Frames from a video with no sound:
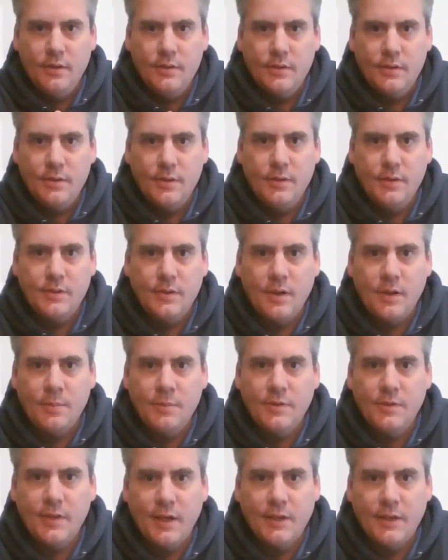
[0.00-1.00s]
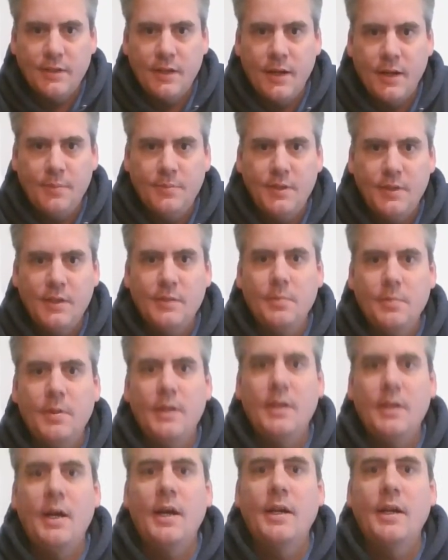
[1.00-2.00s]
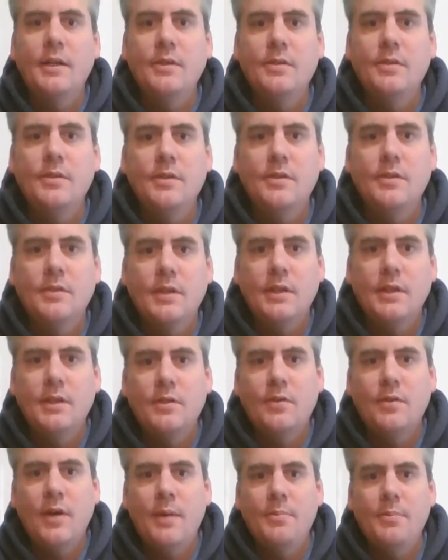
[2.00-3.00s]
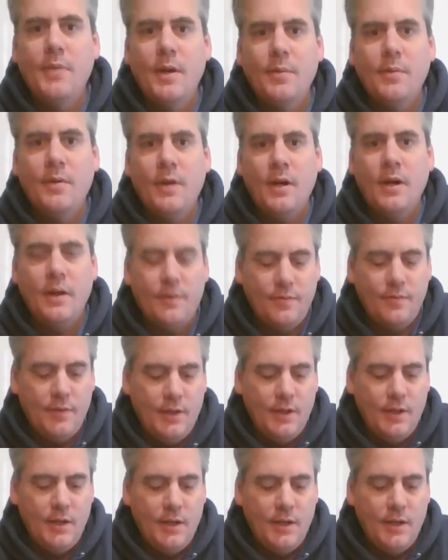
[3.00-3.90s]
So it's almost like a top change, but not, because you're just going to drop that one off.